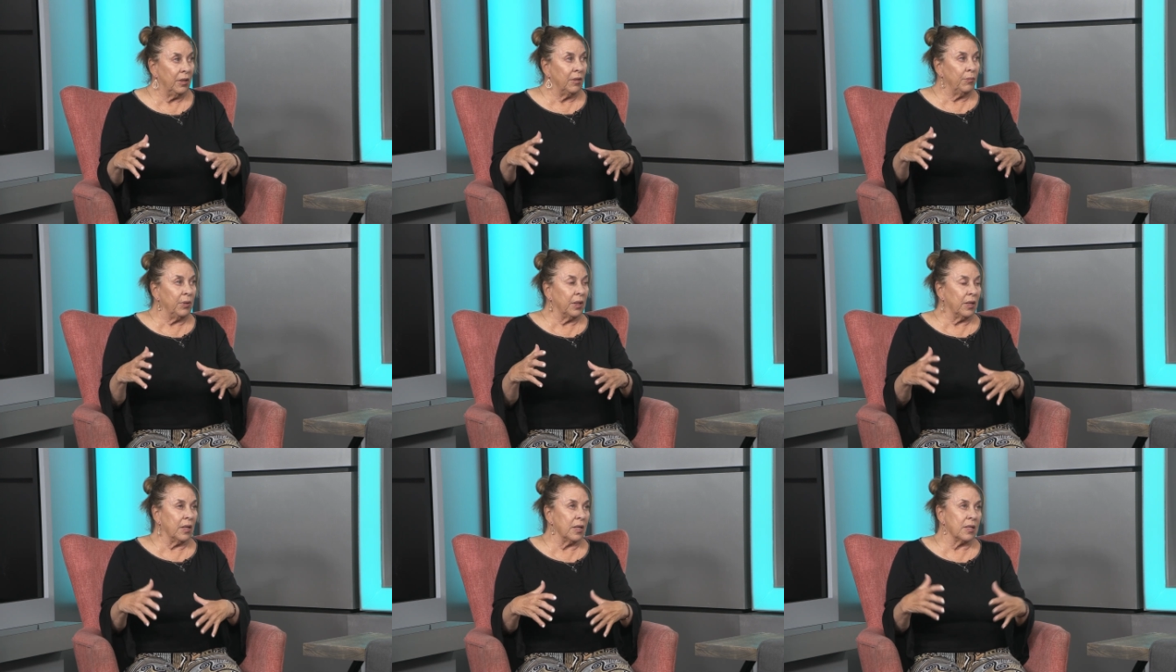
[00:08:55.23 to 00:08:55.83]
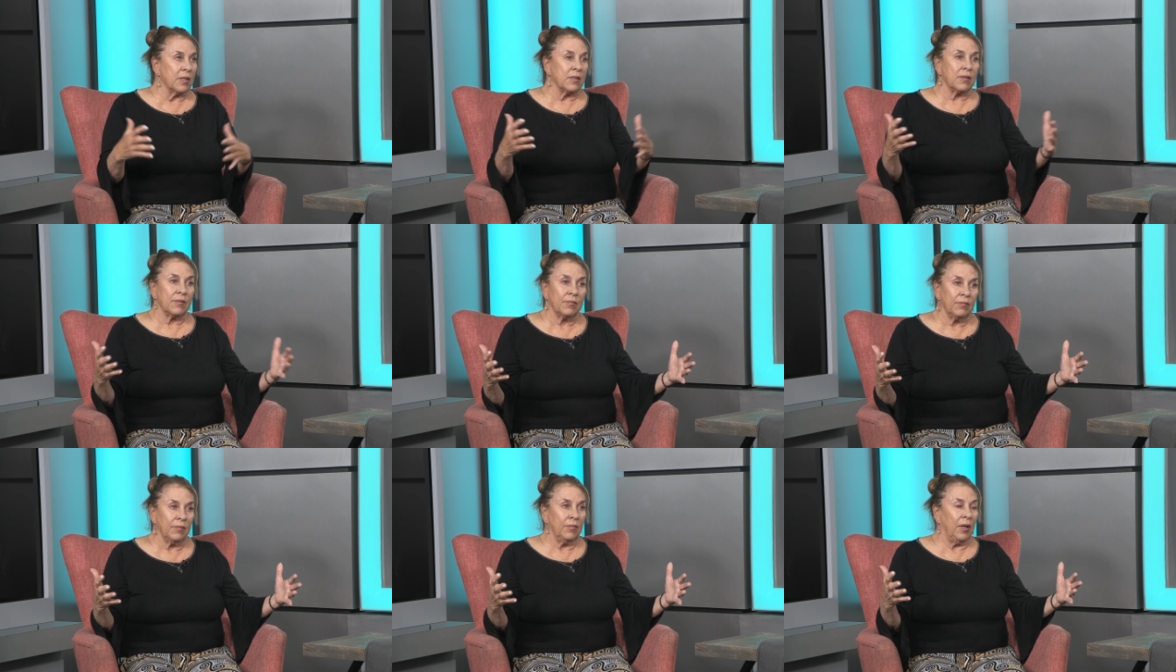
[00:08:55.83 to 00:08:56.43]

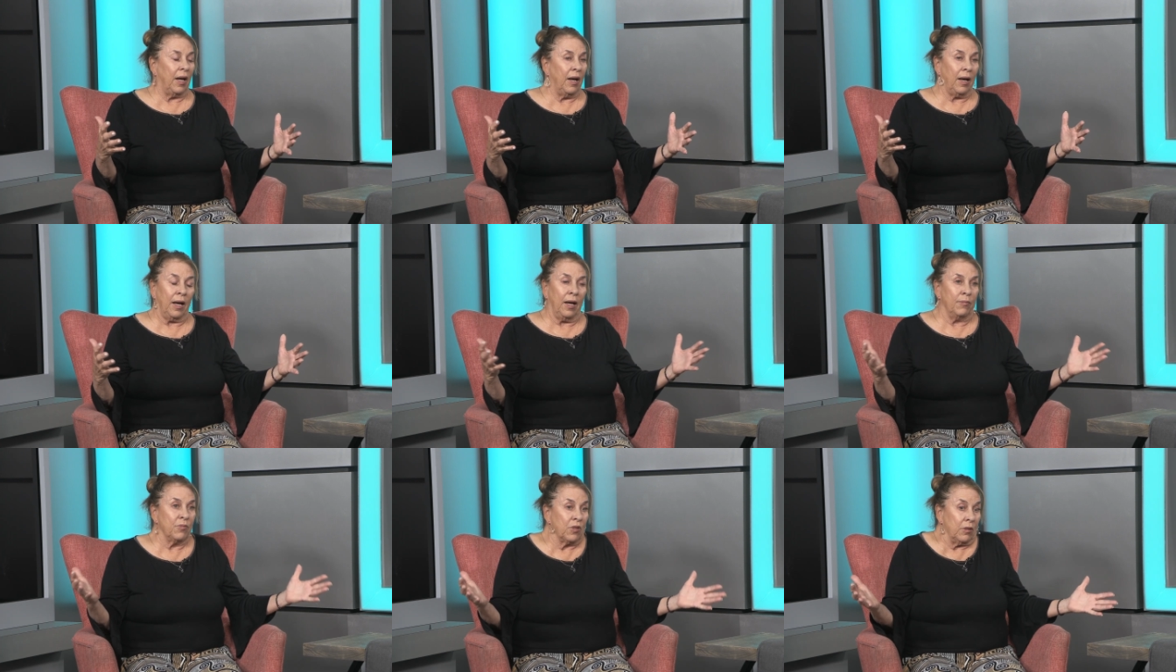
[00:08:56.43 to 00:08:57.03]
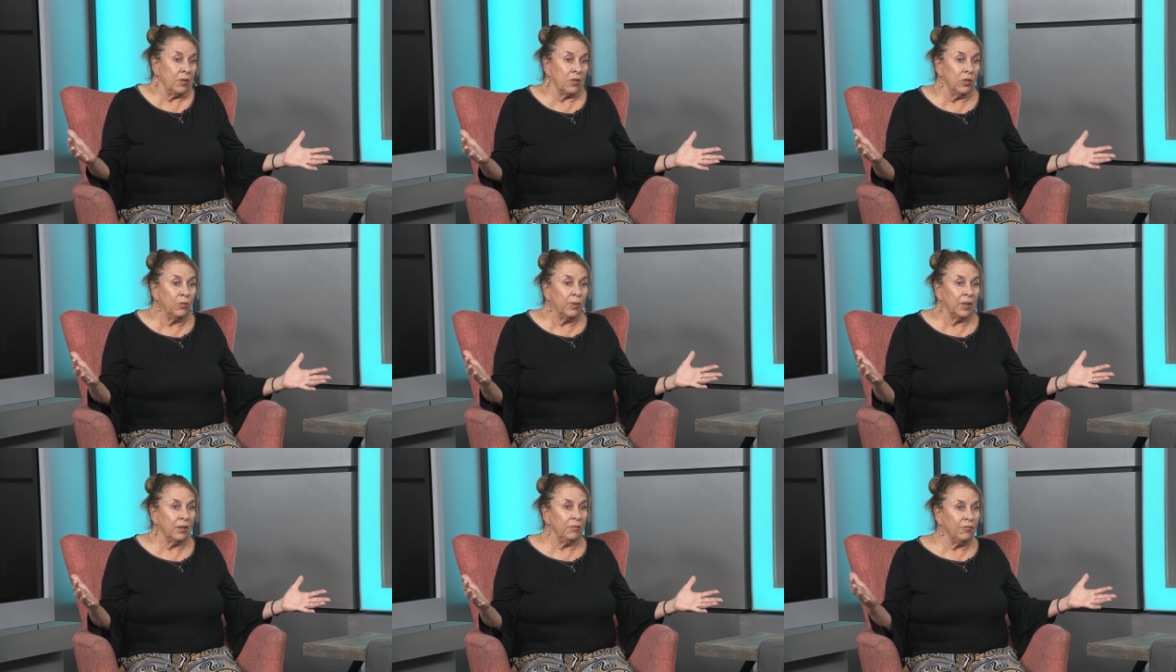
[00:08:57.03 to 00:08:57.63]
Because I'm
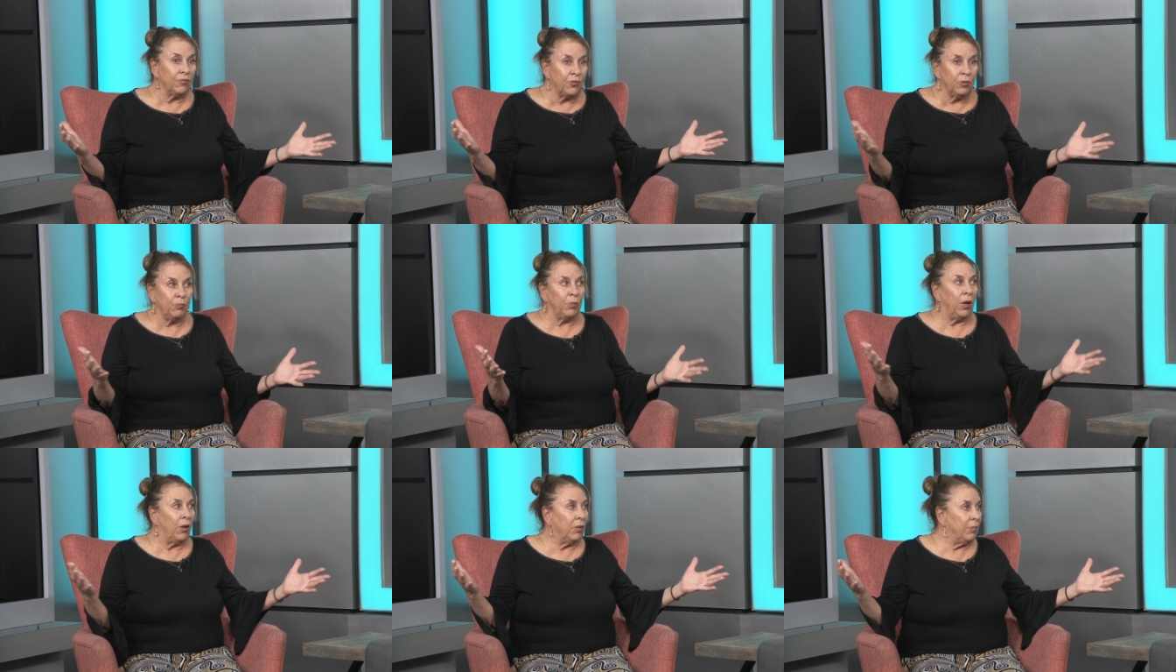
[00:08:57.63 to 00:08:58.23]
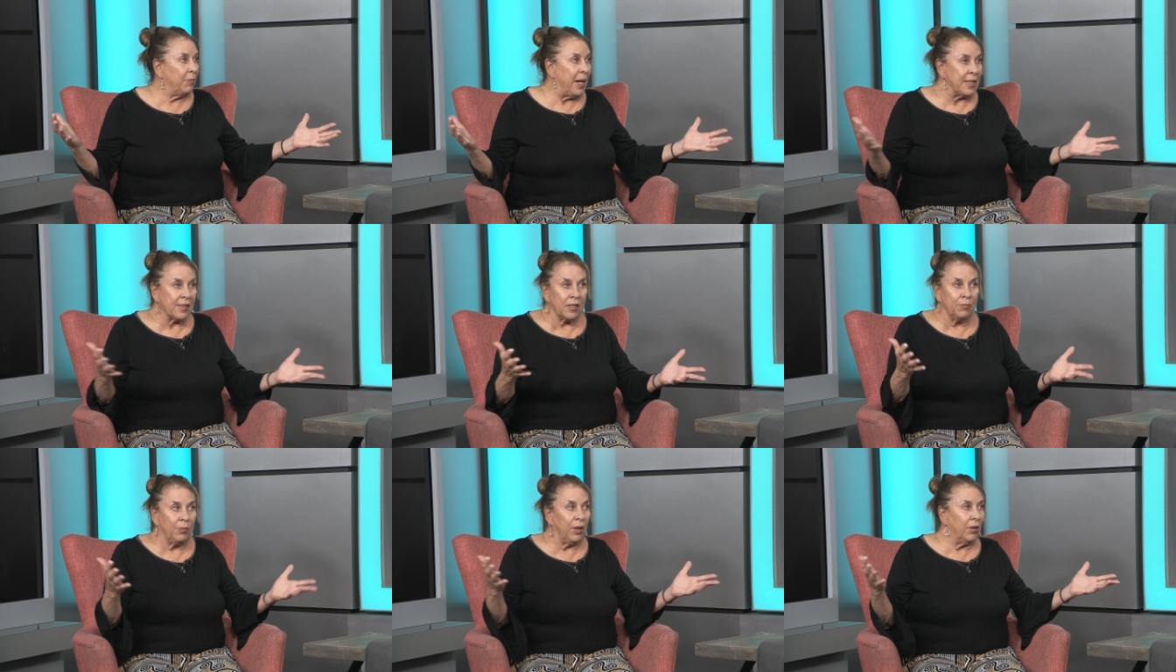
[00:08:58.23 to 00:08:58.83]
assuming football,
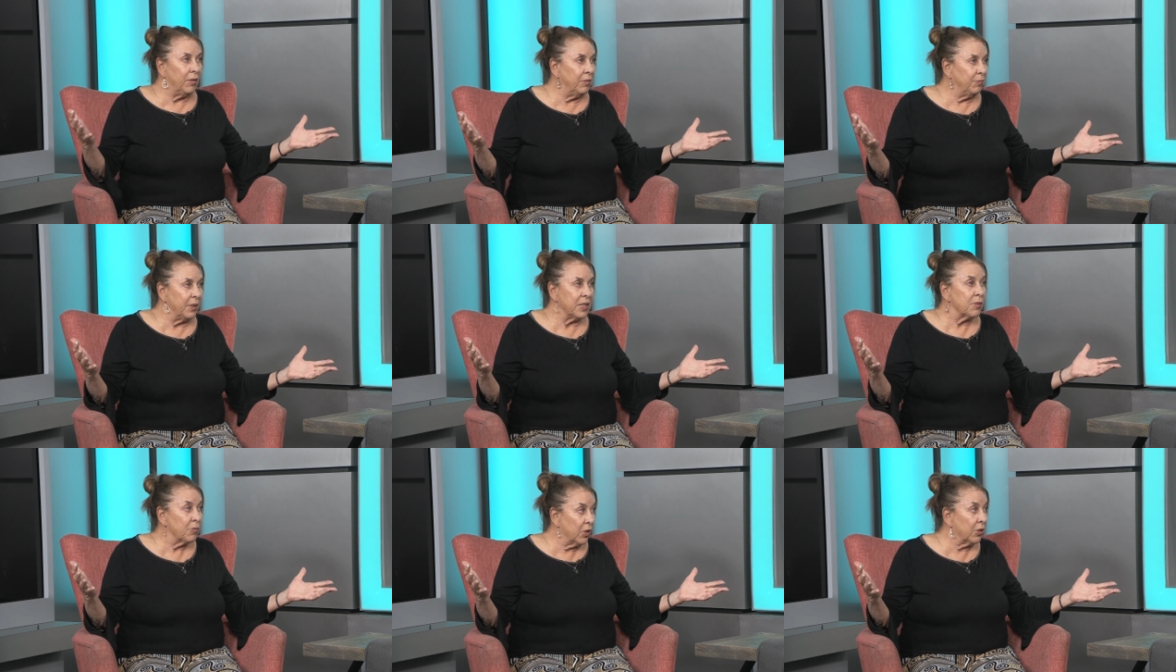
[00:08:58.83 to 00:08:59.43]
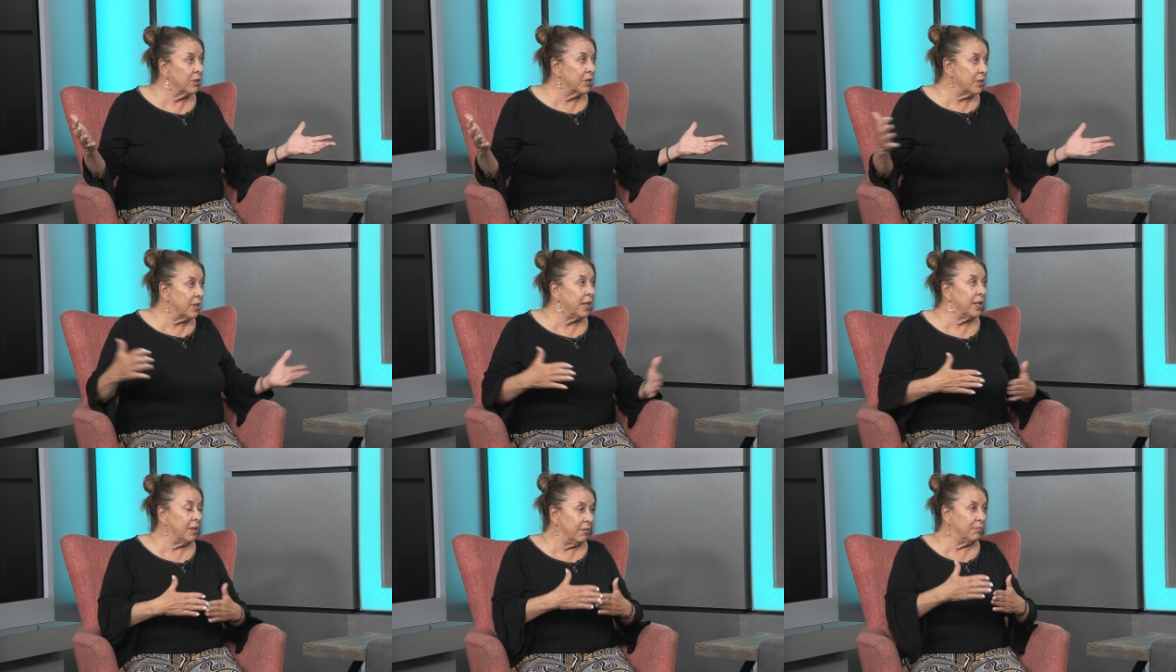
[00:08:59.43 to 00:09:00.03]
basketball, they're going to
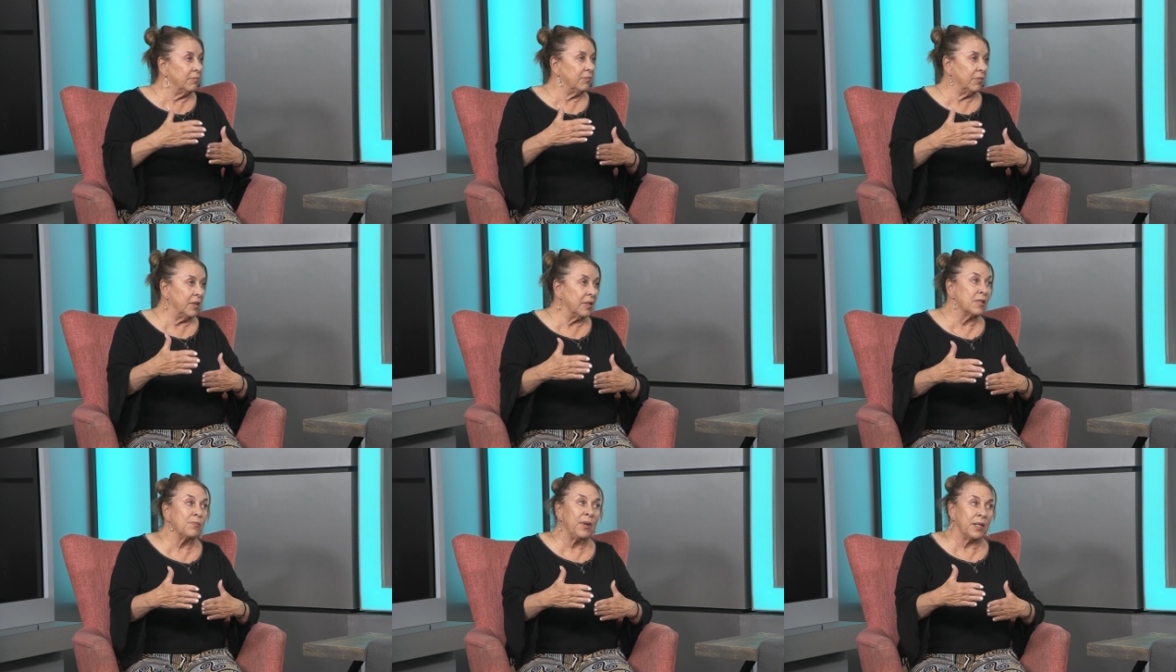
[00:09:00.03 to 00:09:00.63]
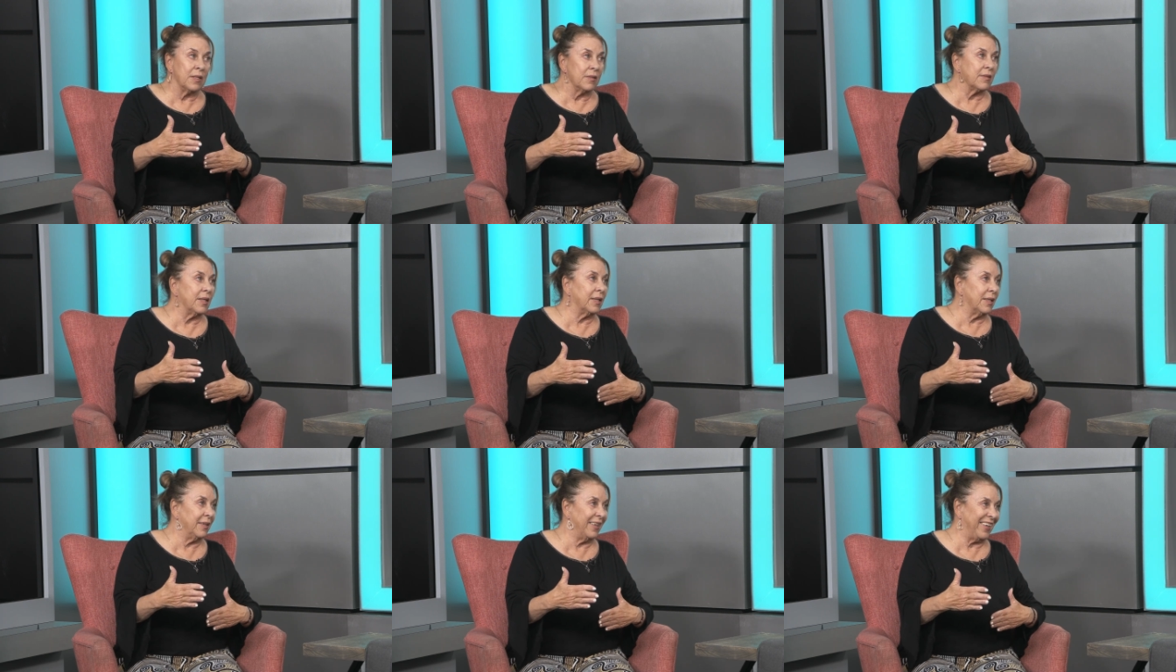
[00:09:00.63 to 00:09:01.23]
take as many as they
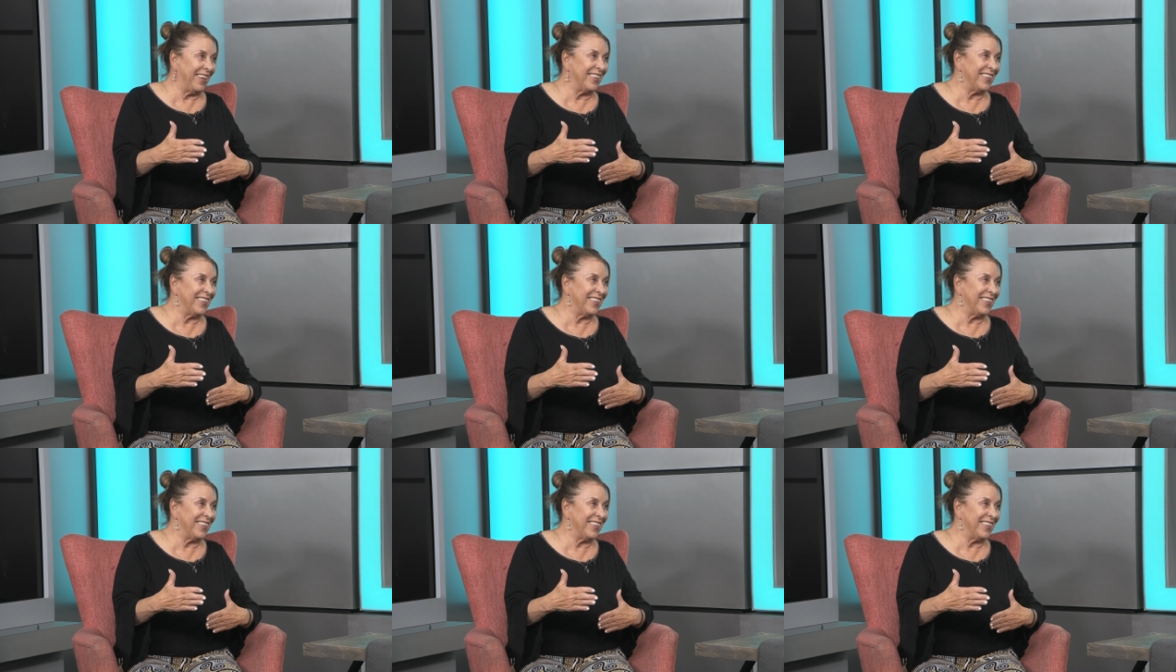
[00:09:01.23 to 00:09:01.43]
can get.